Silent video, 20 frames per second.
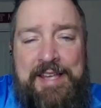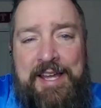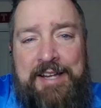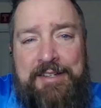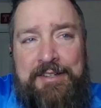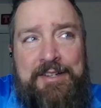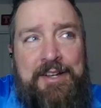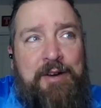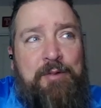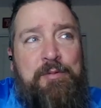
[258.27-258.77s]
I
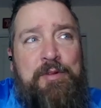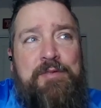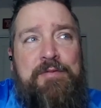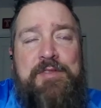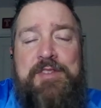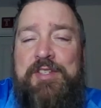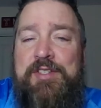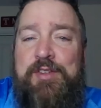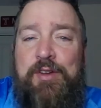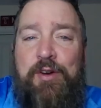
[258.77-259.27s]
don't know. We've
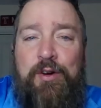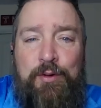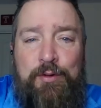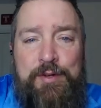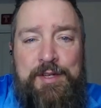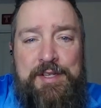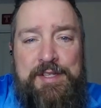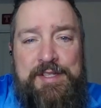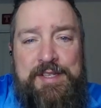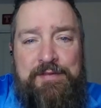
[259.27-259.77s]
just
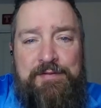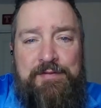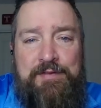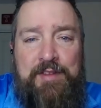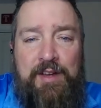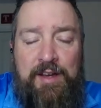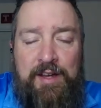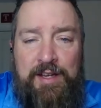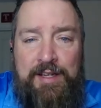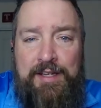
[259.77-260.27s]
always have
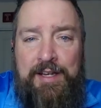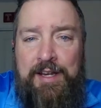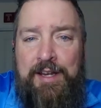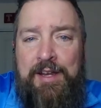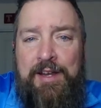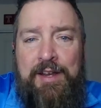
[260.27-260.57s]
donned